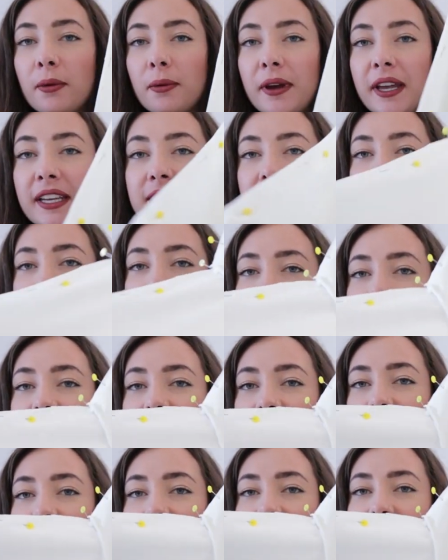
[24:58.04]
the way to the
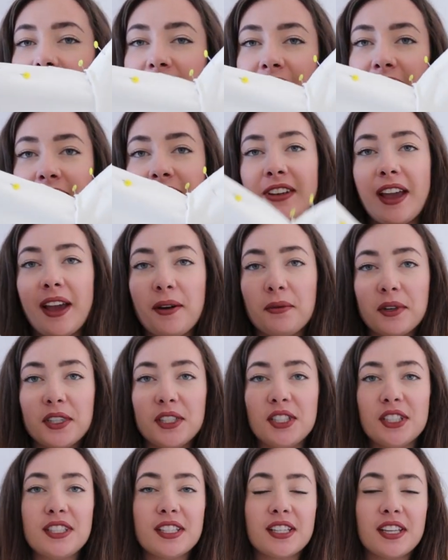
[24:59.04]
end of the sleeve, and we're
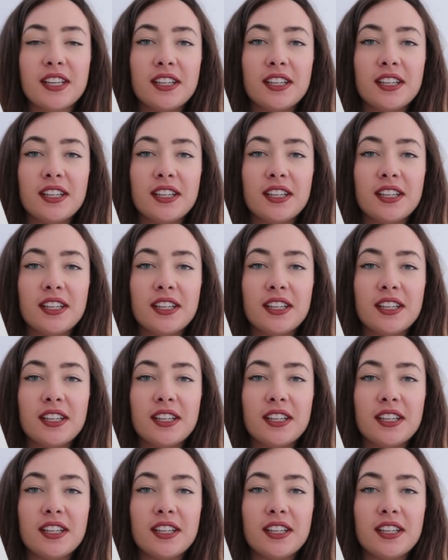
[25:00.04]
just